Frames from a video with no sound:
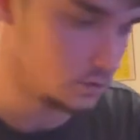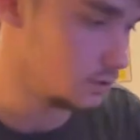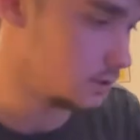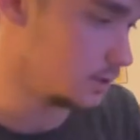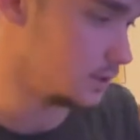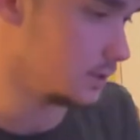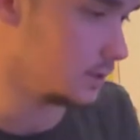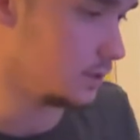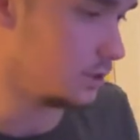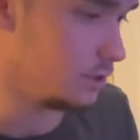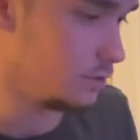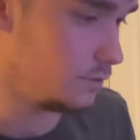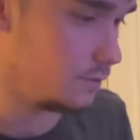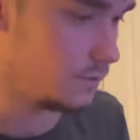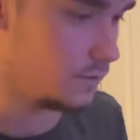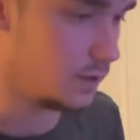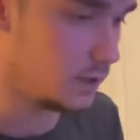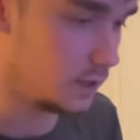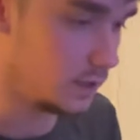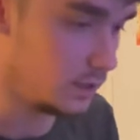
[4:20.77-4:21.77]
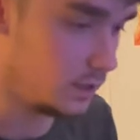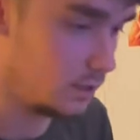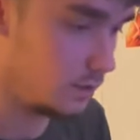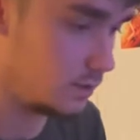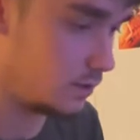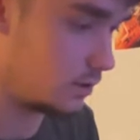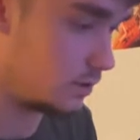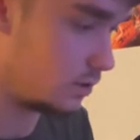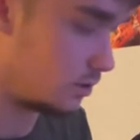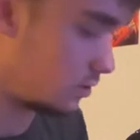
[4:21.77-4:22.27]
and you find
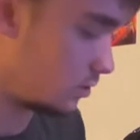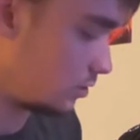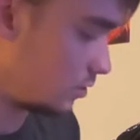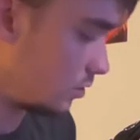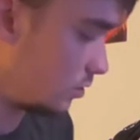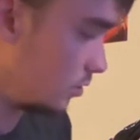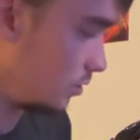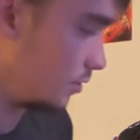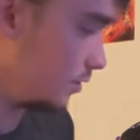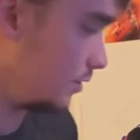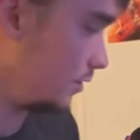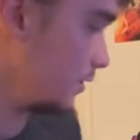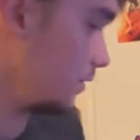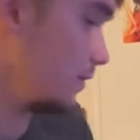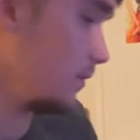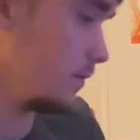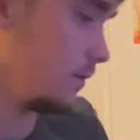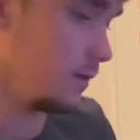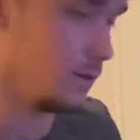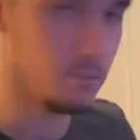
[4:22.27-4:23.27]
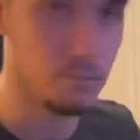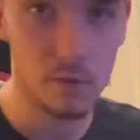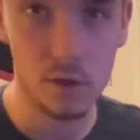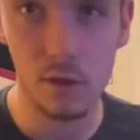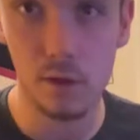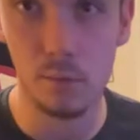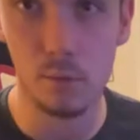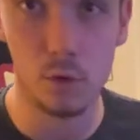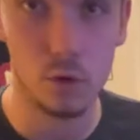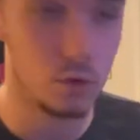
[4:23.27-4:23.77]
on the
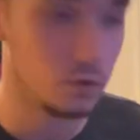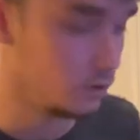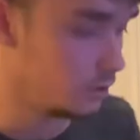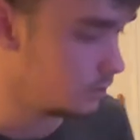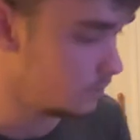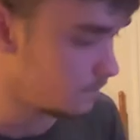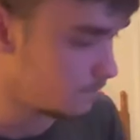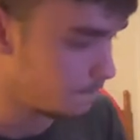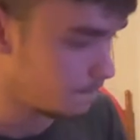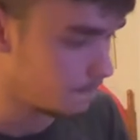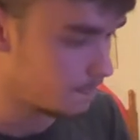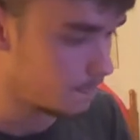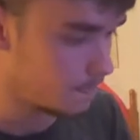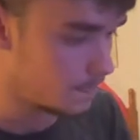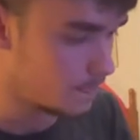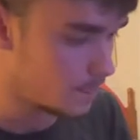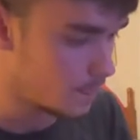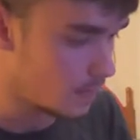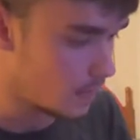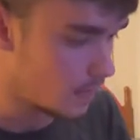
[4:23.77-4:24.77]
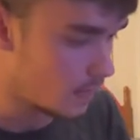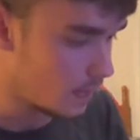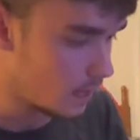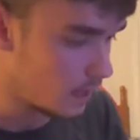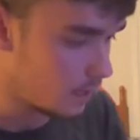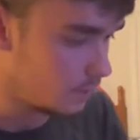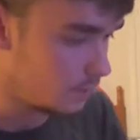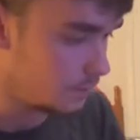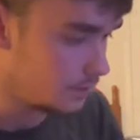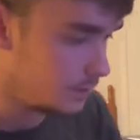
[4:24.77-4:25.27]
motherboard
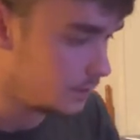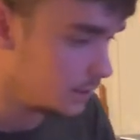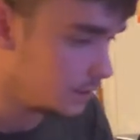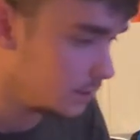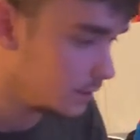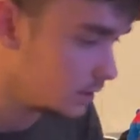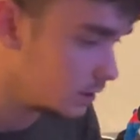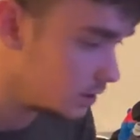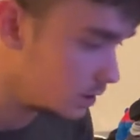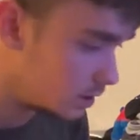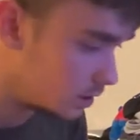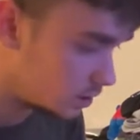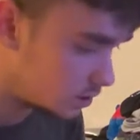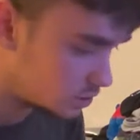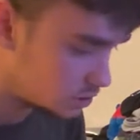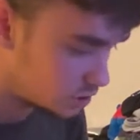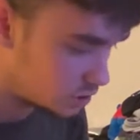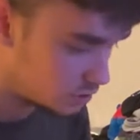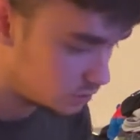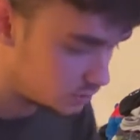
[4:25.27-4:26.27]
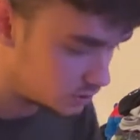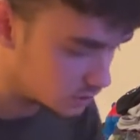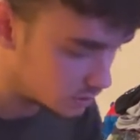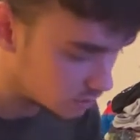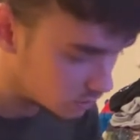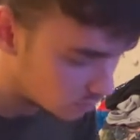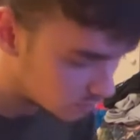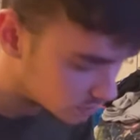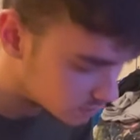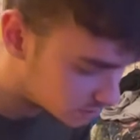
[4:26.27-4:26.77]
the two
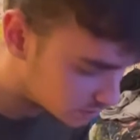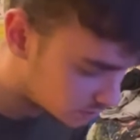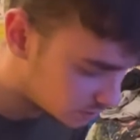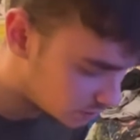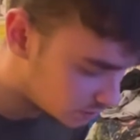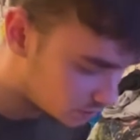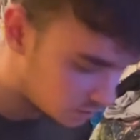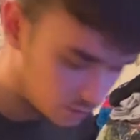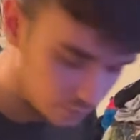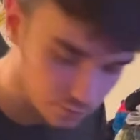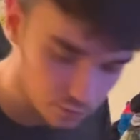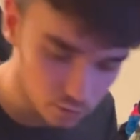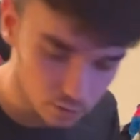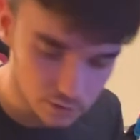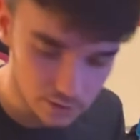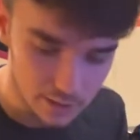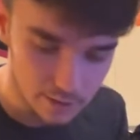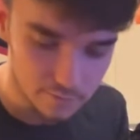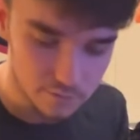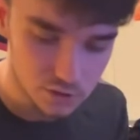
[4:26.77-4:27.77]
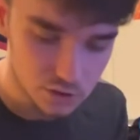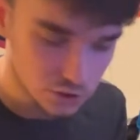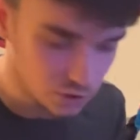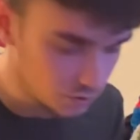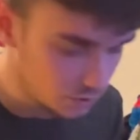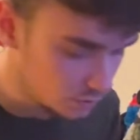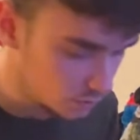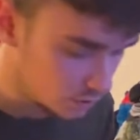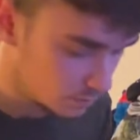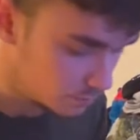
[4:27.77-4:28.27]
slots. If you only have two,
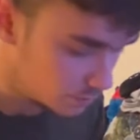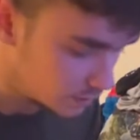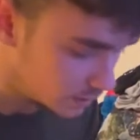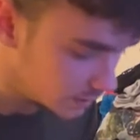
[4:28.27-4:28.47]
you want to put